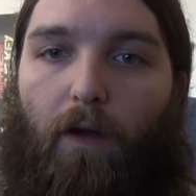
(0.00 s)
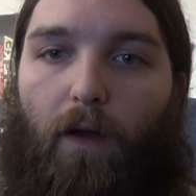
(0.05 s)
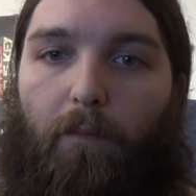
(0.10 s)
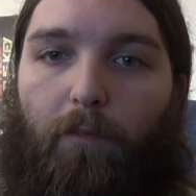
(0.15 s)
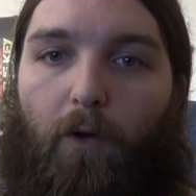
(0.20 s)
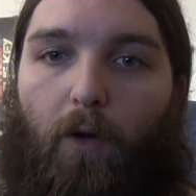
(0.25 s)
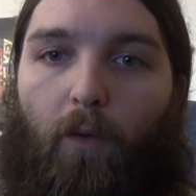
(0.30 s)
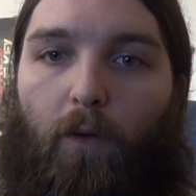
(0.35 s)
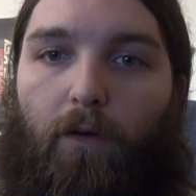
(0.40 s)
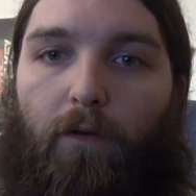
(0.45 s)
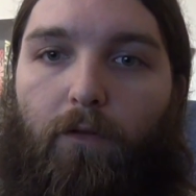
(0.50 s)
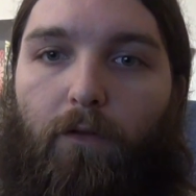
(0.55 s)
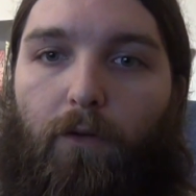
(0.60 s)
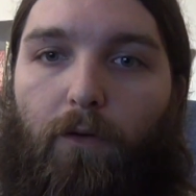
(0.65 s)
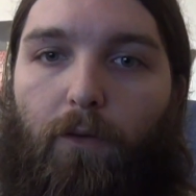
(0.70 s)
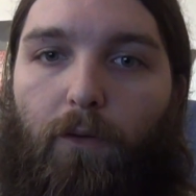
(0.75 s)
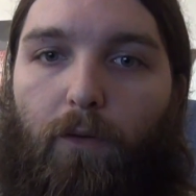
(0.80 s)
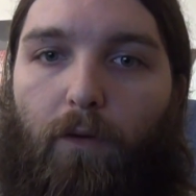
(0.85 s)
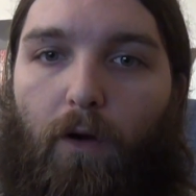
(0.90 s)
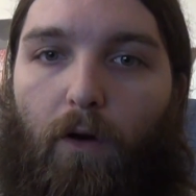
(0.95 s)
I'm going
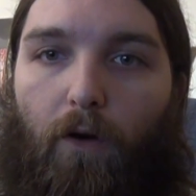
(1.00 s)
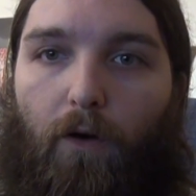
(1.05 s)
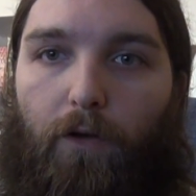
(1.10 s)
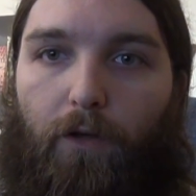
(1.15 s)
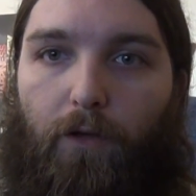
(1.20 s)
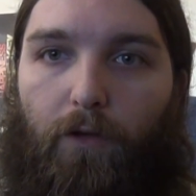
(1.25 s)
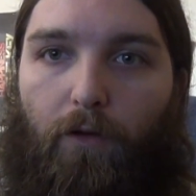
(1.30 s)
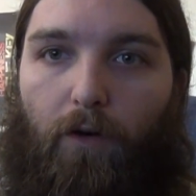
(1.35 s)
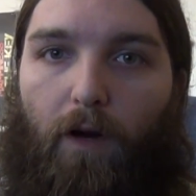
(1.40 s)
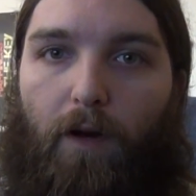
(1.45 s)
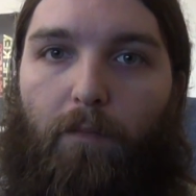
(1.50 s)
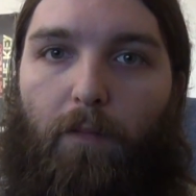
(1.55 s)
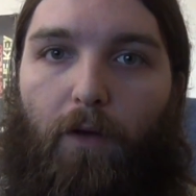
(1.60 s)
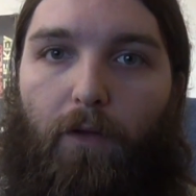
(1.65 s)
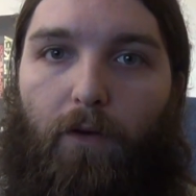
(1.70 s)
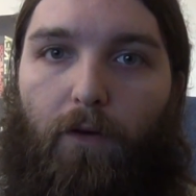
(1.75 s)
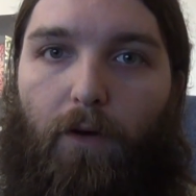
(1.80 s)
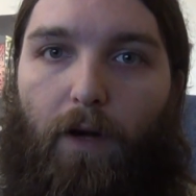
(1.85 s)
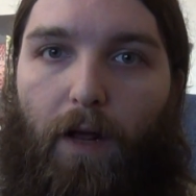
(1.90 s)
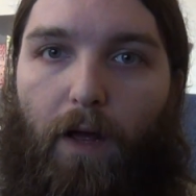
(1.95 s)
to call your
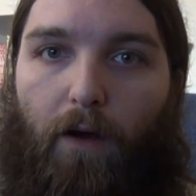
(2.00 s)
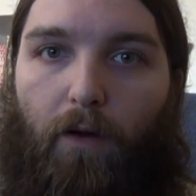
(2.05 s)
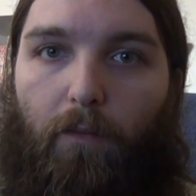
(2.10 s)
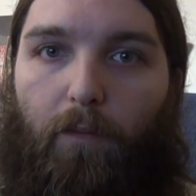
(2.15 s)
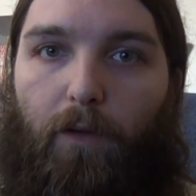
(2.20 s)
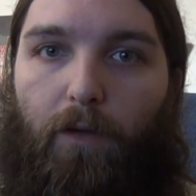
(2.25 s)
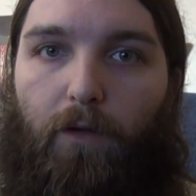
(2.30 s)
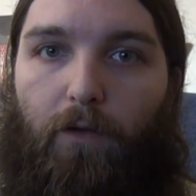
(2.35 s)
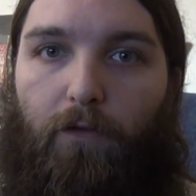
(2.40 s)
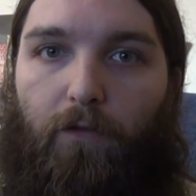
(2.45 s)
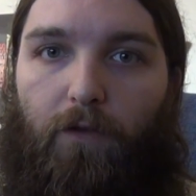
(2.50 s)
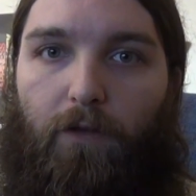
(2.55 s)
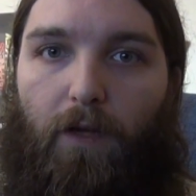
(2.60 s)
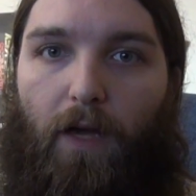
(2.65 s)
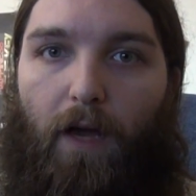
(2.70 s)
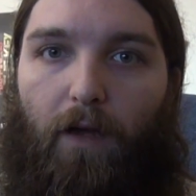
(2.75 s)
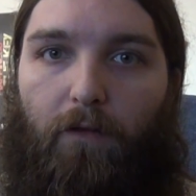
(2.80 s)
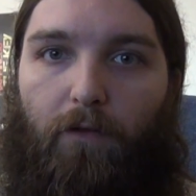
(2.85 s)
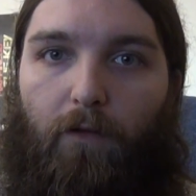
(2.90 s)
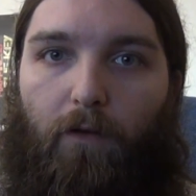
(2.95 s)
grandmother now because she
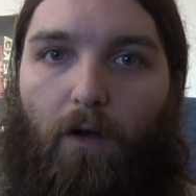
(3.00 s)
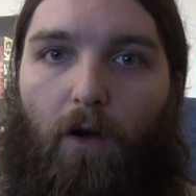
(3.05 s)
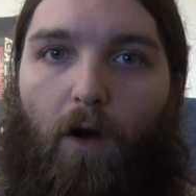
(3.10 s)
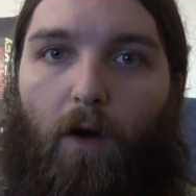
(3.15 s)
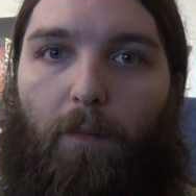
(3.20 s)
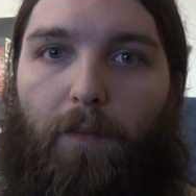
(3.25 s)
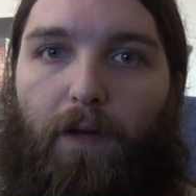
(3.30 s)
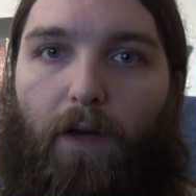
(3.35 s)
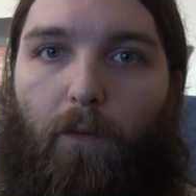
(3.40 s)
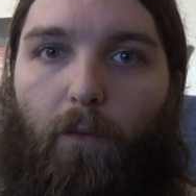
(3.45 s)
asked to call me.